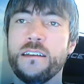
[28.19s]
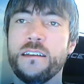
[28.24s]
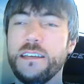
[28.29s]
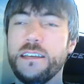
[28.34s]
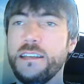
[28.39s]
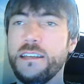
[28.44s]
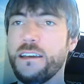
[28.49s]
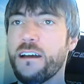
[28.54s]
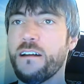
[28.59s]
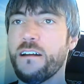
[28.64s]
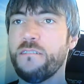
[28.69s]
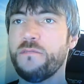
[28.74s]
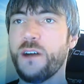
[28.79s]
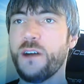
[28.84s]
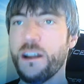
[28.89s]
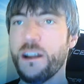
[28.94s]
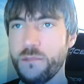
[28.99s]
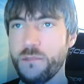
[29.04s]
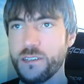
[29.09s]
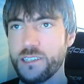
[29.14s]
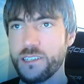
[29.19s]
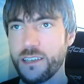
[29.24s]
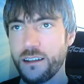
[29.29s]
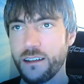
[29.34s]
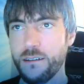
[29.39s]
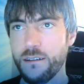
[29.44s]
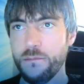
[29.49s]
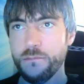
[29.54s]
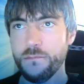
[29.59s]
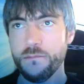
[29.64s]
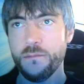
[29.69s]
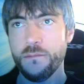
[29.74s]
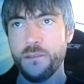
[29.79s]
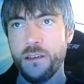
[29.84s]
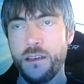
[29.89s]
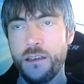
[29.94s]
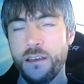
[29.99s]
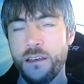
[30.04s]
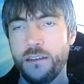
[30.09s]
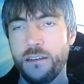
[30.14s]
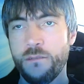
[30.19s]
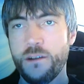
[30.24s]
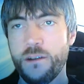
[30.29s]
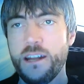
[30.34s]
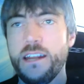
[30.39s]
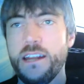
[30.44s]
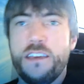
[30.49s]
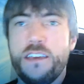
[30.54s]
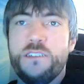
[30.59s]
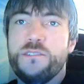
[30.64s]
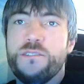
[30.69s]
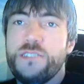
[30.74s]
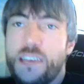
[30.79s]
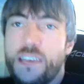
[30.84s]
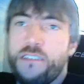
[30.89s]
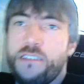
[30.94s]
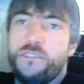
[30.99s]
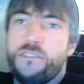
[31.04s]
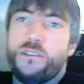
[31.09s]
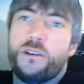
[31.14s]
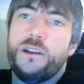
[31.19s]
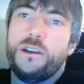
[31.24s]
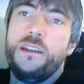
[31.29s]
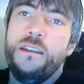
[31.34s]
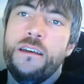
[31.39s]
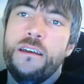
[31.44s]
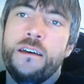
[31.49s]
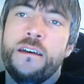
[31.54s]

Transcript: getting our environment set up and ready to use Android,